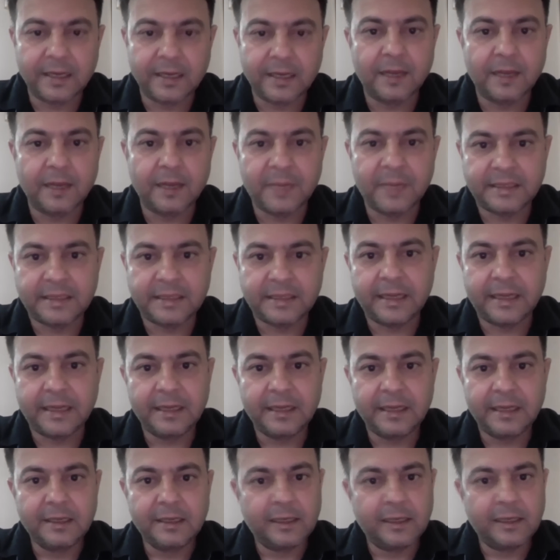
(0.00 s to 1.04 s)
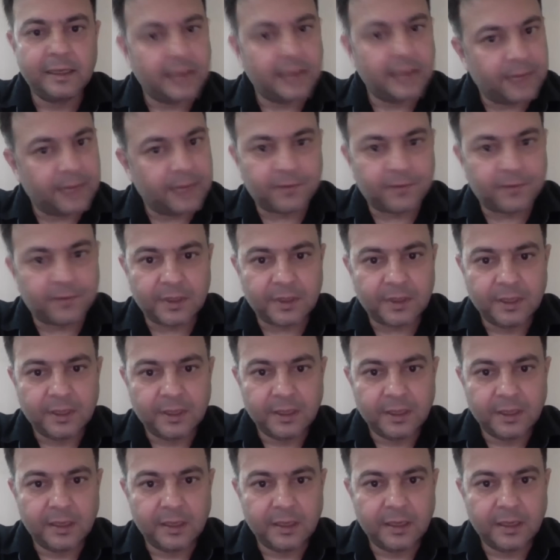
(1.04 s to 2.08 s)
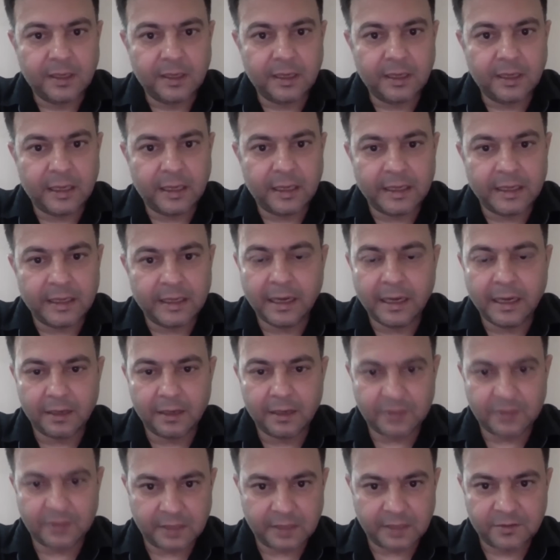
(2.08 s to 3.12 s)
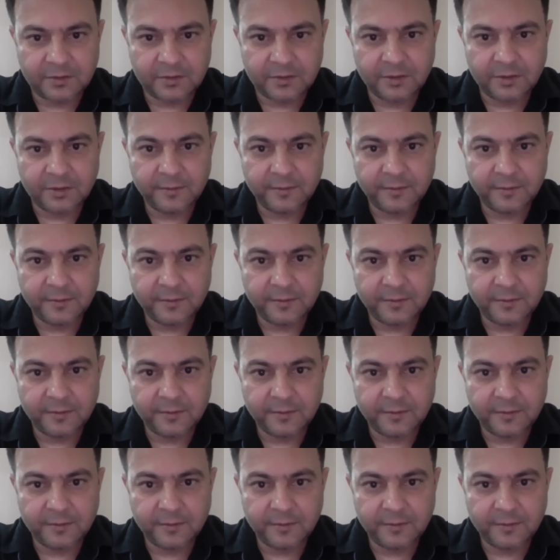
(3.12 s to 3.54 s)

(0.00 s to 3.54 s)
single Meitei left in the hill districts.